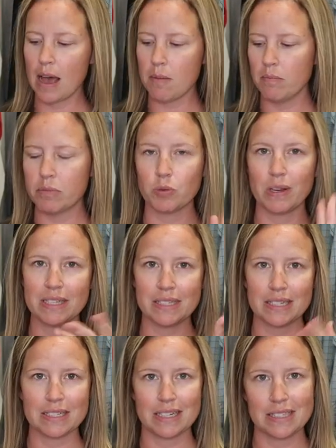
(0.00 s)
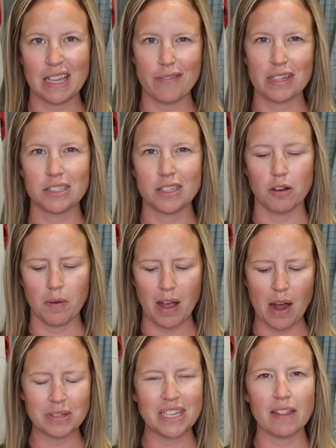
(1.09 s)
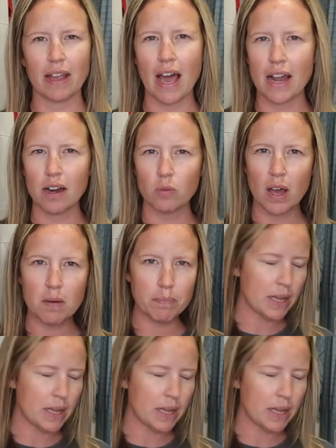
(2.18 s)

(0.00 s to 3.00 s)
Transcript: I'm between a 6 and a 7, so I would say they kind of run